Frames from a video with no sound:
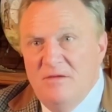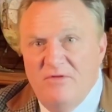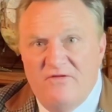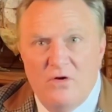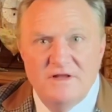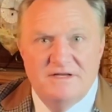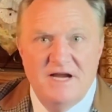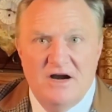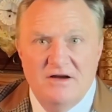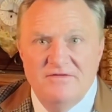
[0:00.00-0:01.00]
Before the
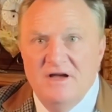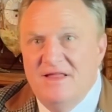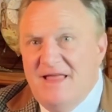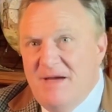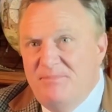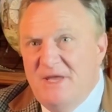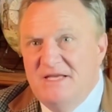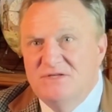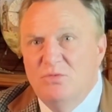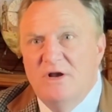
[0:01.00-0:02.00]
tariff, that
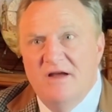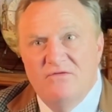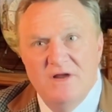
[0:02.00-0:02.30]
piece would have